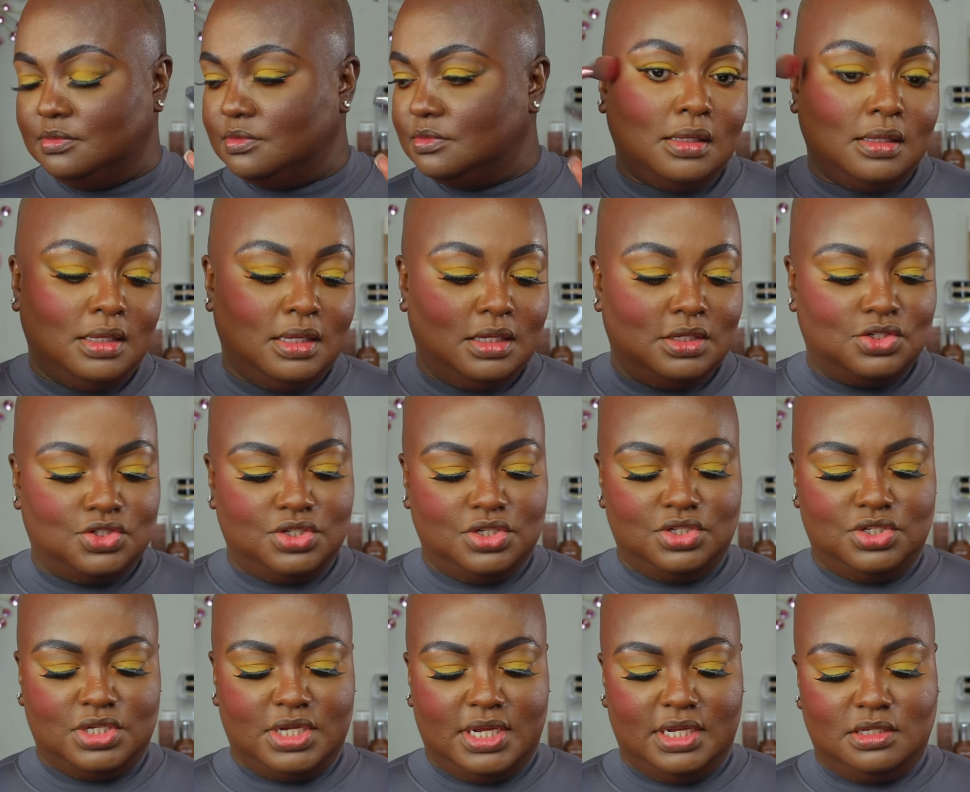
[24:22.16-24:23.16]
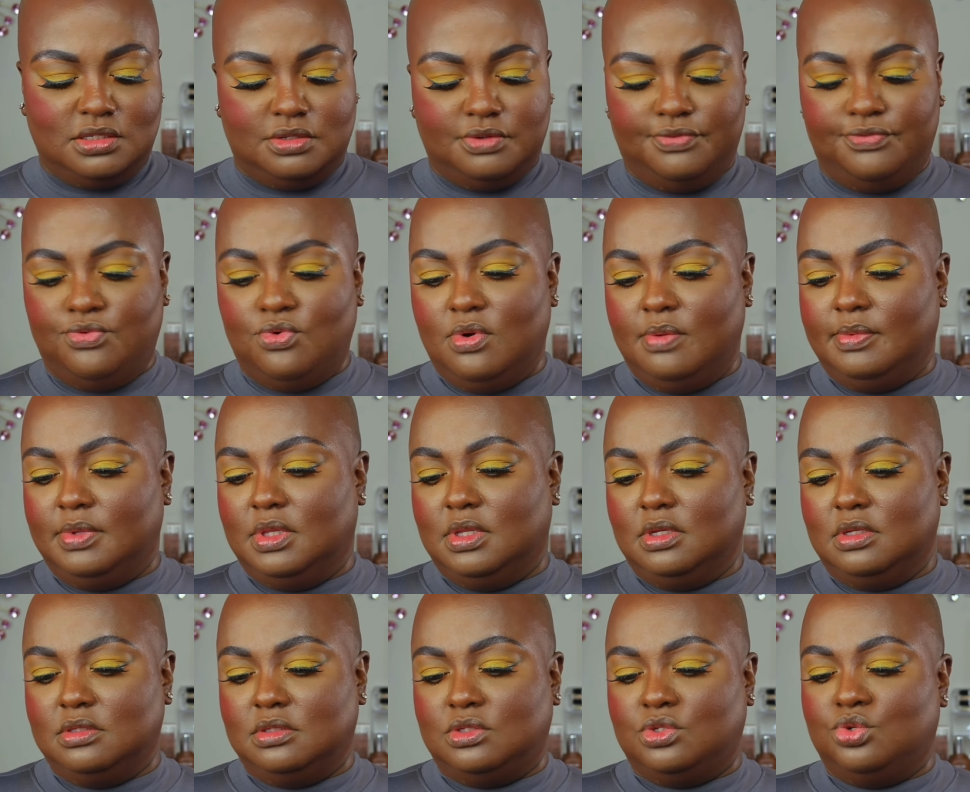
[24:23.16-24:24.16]
Yeah, she changed the
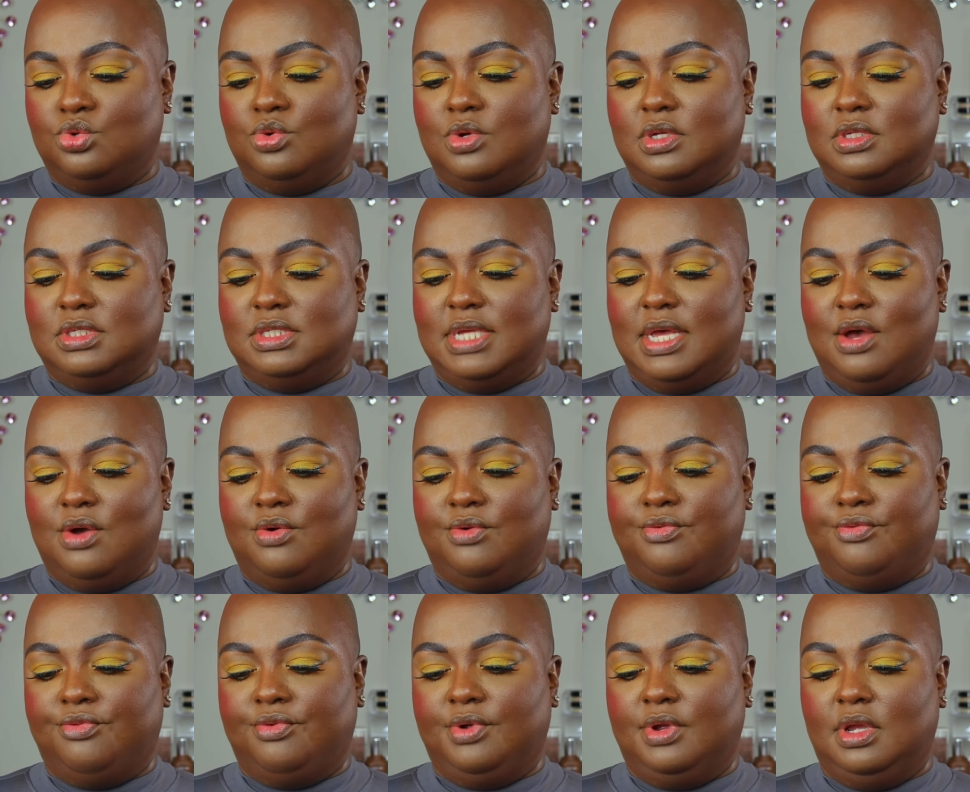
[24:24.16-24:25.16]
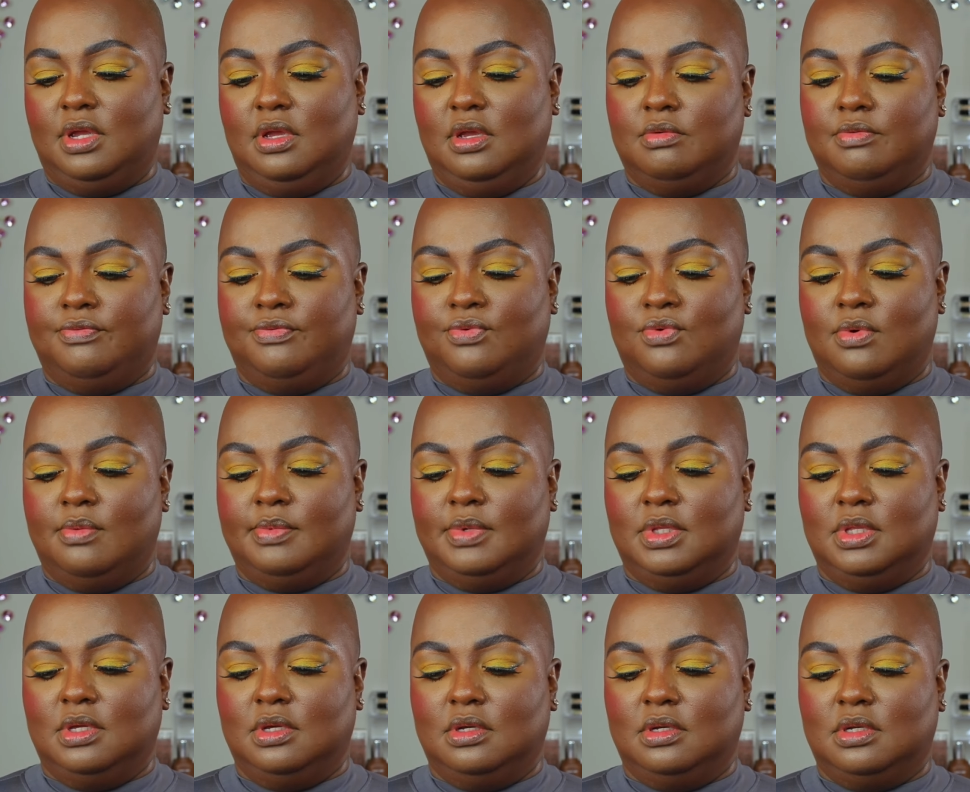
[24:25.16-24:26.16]
formula to a talc-free
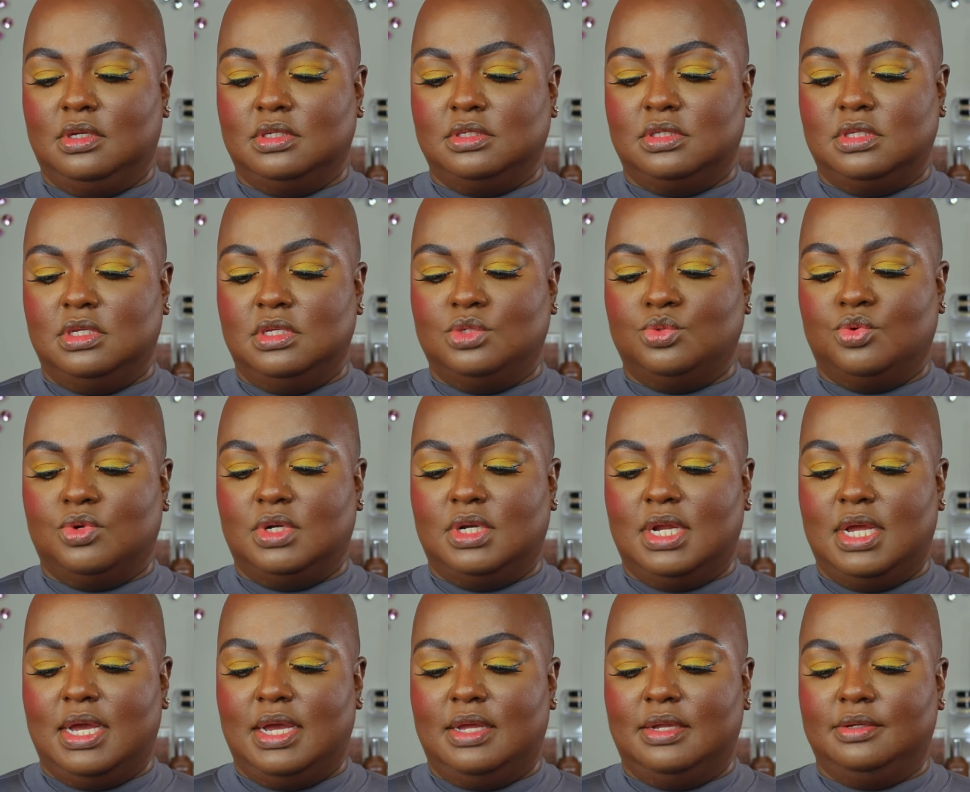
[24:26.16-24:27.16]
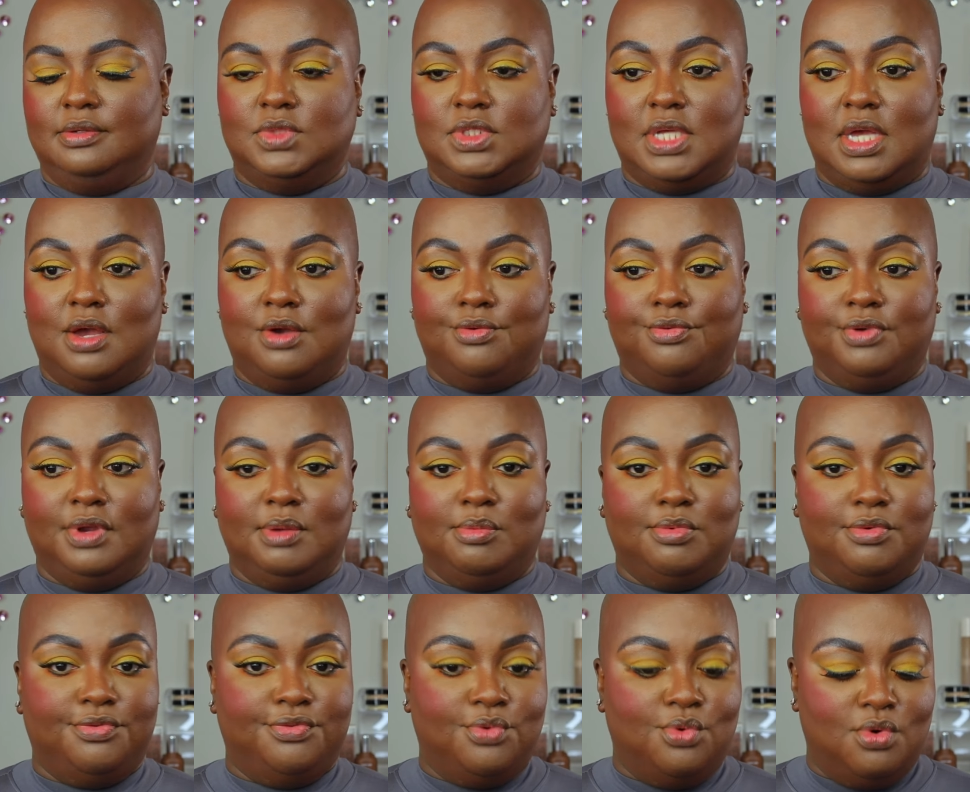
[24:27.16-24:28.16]
formula because these were not talc-free
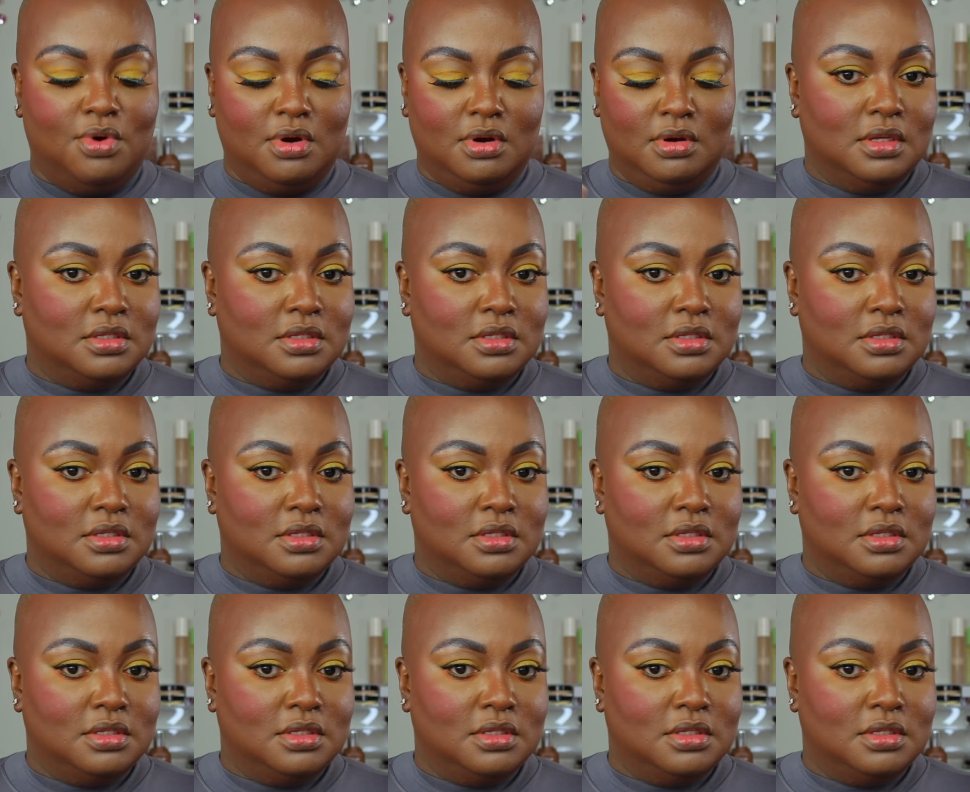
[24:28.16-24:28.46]
before.